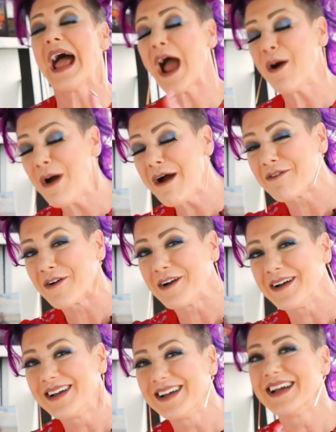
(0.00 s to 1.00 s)

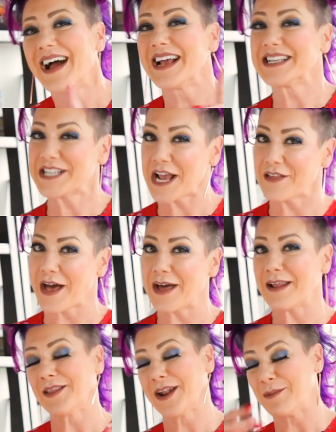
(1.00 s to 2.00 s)
However, I say
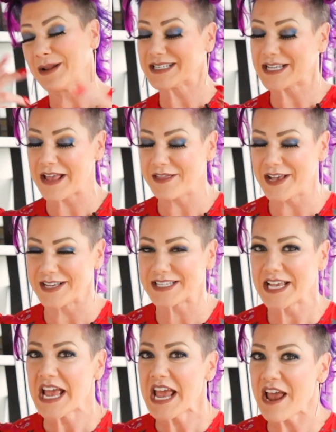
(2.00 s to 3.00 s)
that, and then I'm gonna say
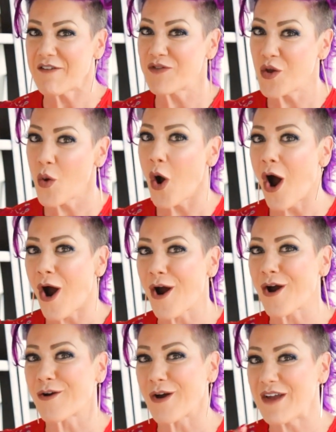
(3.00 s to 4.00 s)
this. If you
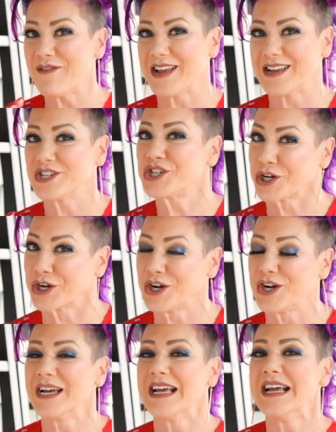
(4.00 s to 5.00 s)
are craving
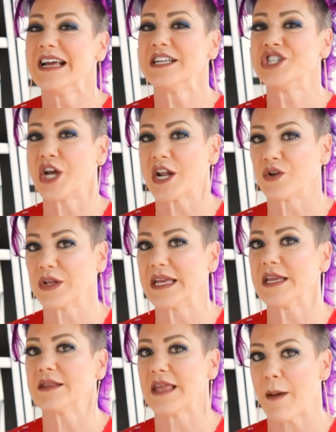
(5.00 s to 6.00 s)
sugar,
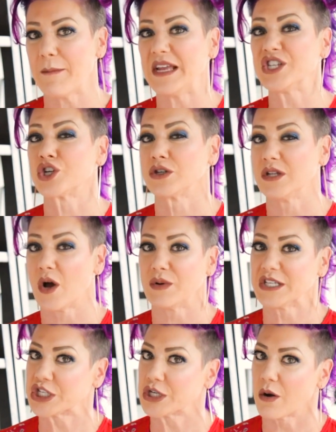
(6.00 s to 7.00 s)
generally that means you're low
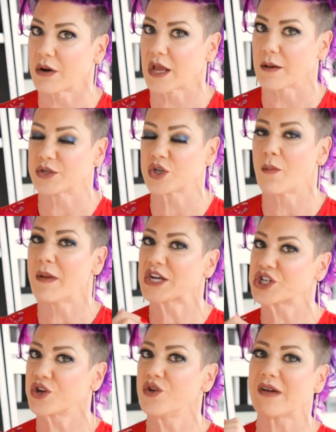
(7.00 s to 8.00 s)
in sodium. So
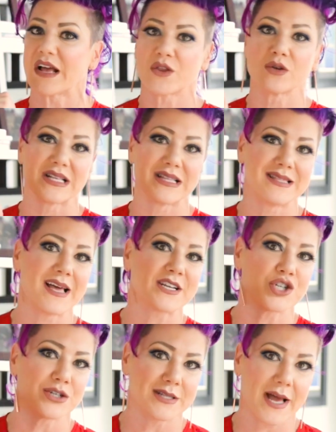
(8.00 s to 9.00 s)
make sure you've got those
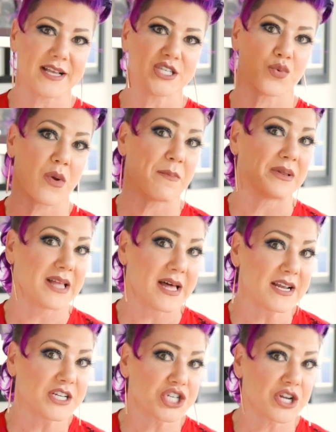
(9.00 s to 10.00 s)
electrolytes
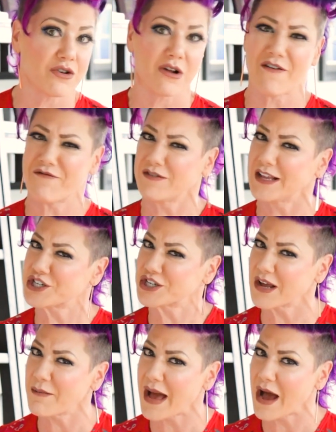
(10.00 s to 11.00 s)
replenished so you're not
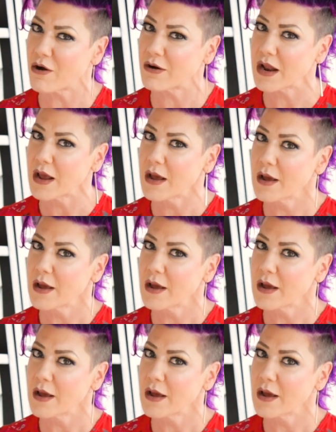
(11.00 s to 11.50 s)
flushing them out,